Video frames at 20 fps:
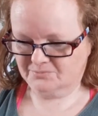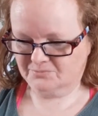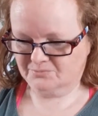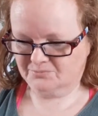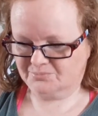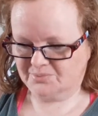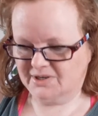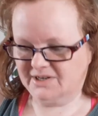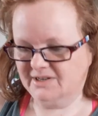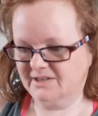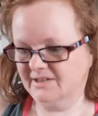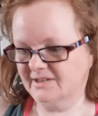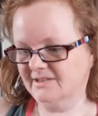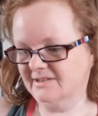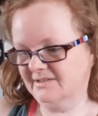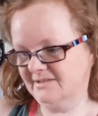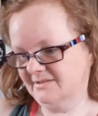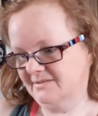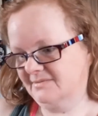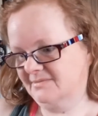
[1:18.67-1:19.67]
But
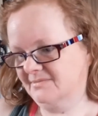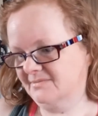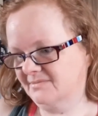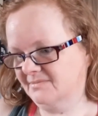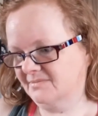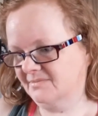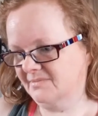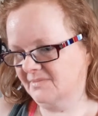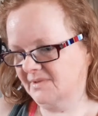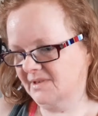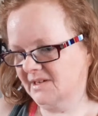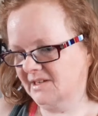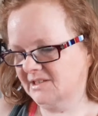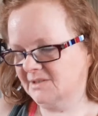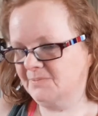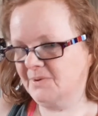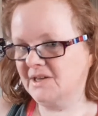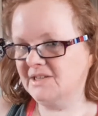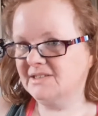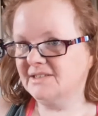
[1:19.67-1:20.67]
it's
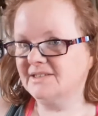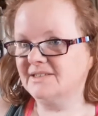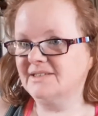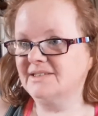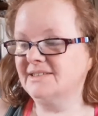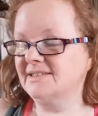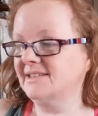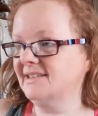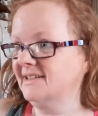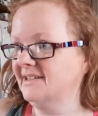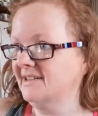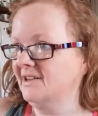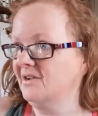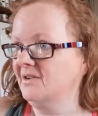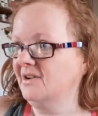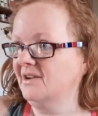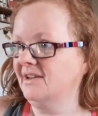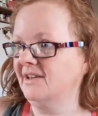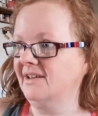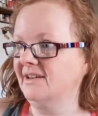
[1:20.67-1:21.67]
basically sitting down
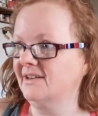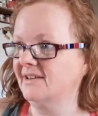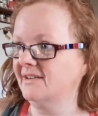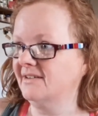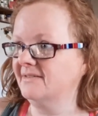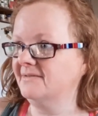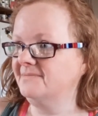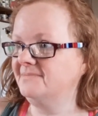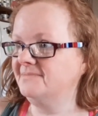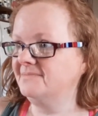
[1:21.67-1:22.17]
and eating.